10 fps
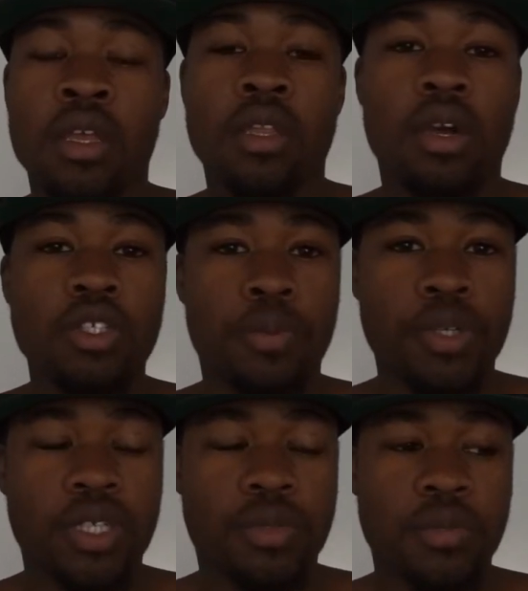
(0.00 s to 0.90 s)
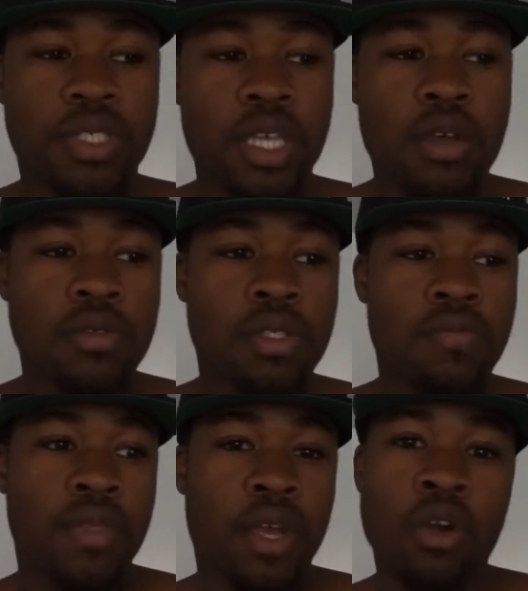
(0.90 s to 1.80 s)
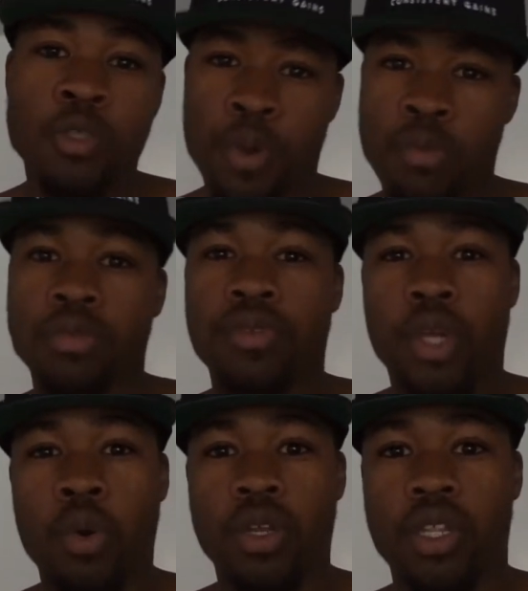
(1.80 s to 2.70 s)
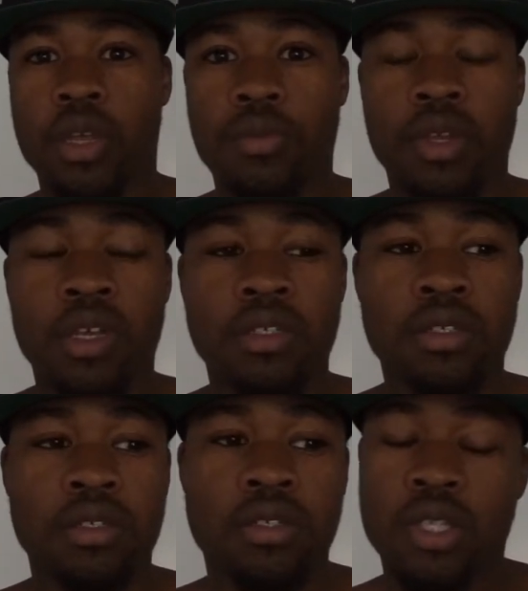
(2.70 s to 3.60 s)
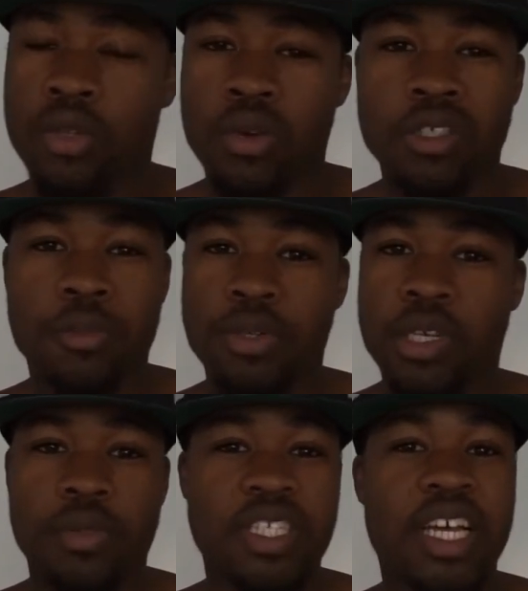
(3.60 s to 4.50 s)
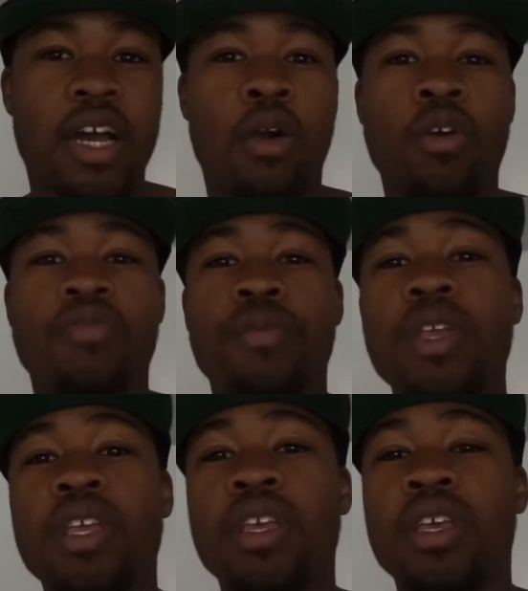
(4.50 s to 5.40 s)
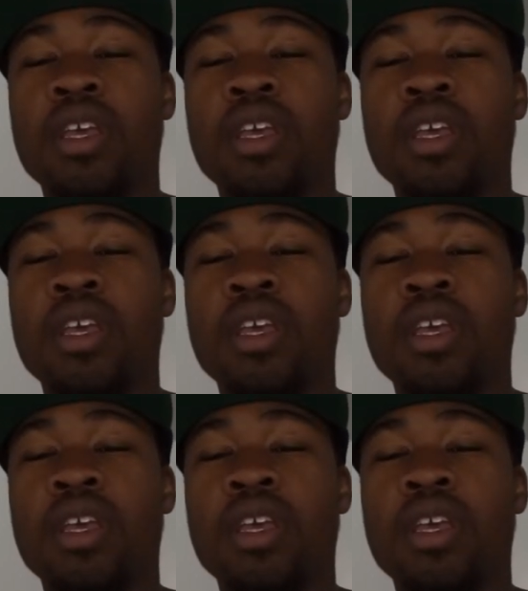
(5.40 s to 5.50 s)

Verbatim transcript: The 100 push-ups themselves, the hardest part was recording them because to do 100 push-ups is not hard for me,